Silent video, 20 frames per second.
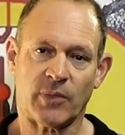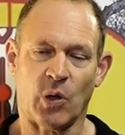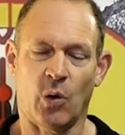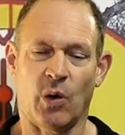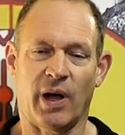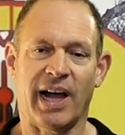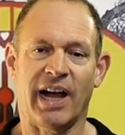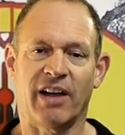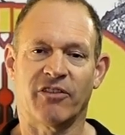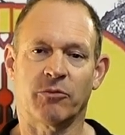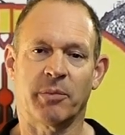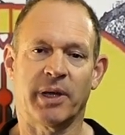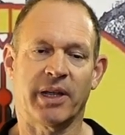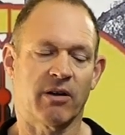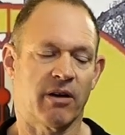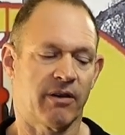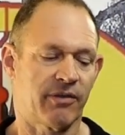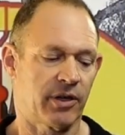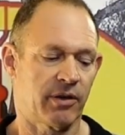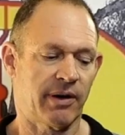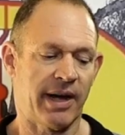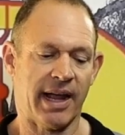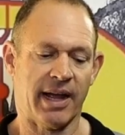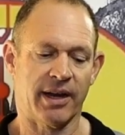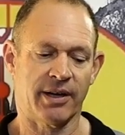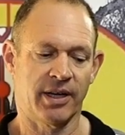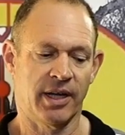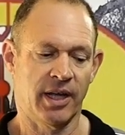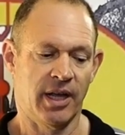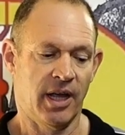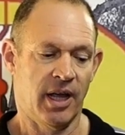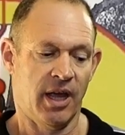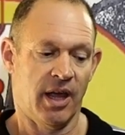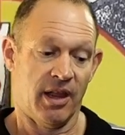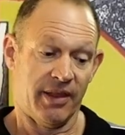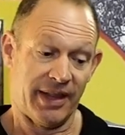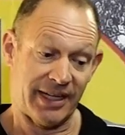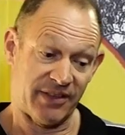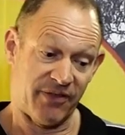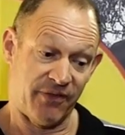or half a meter off the ground,
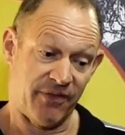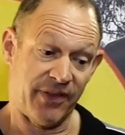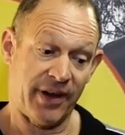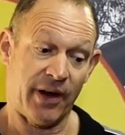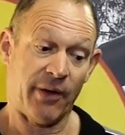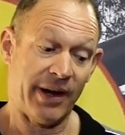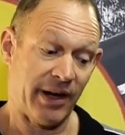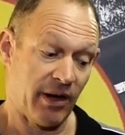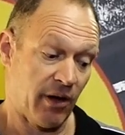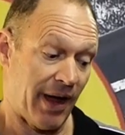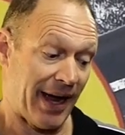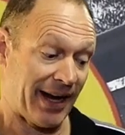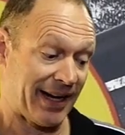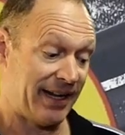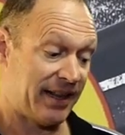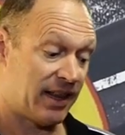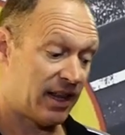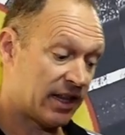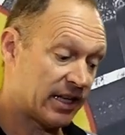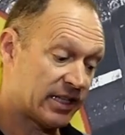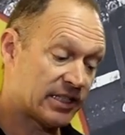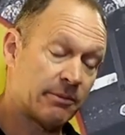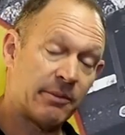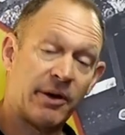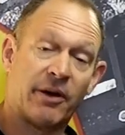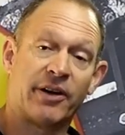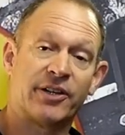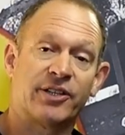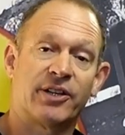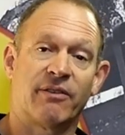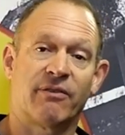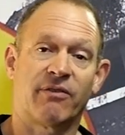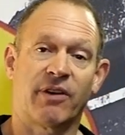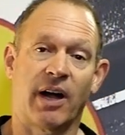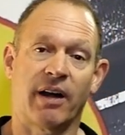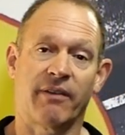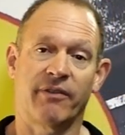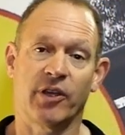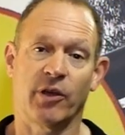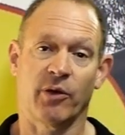that's very likely that there's a mirage in
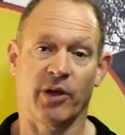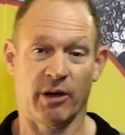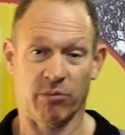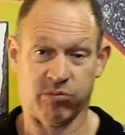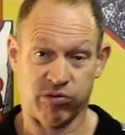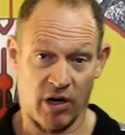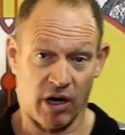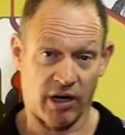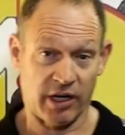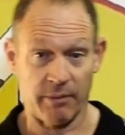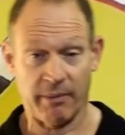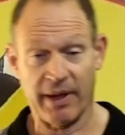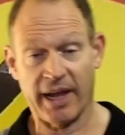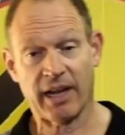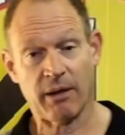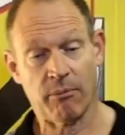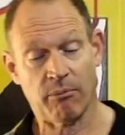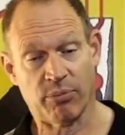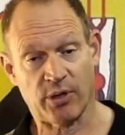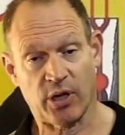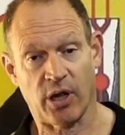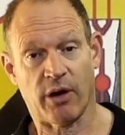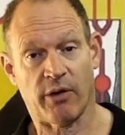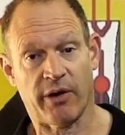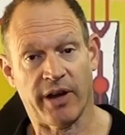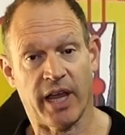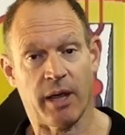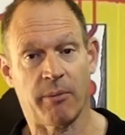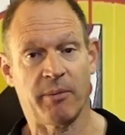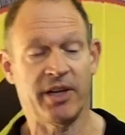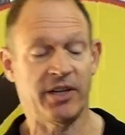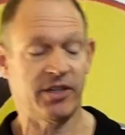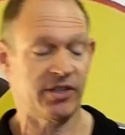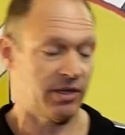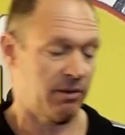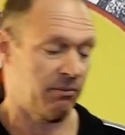front of you. It'll probably make a blurry image,